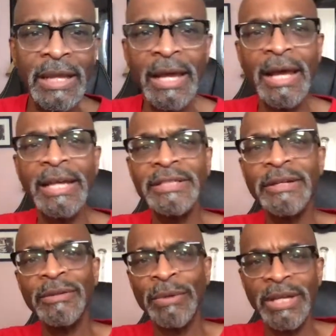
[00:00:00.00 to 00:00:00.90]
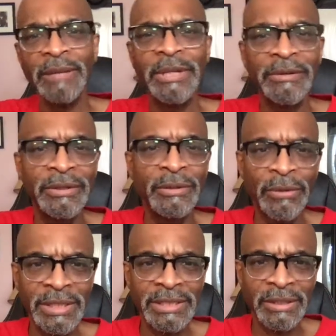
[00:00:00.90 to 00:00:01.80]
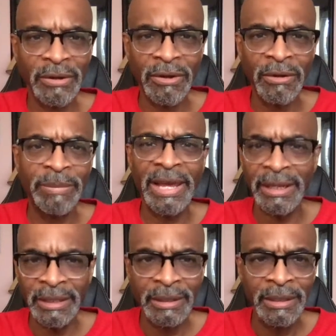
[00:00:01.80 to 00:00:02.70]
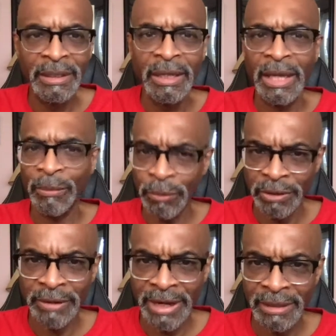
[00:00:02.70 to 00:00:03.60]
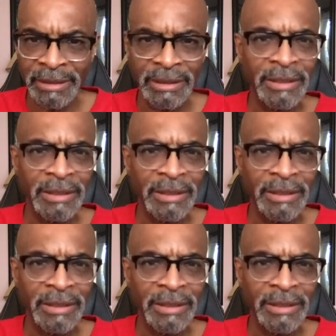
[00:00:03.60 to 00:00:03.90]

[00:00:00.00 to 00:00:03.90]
I start to wake up hearing noise in the hall, banging and wood crackling.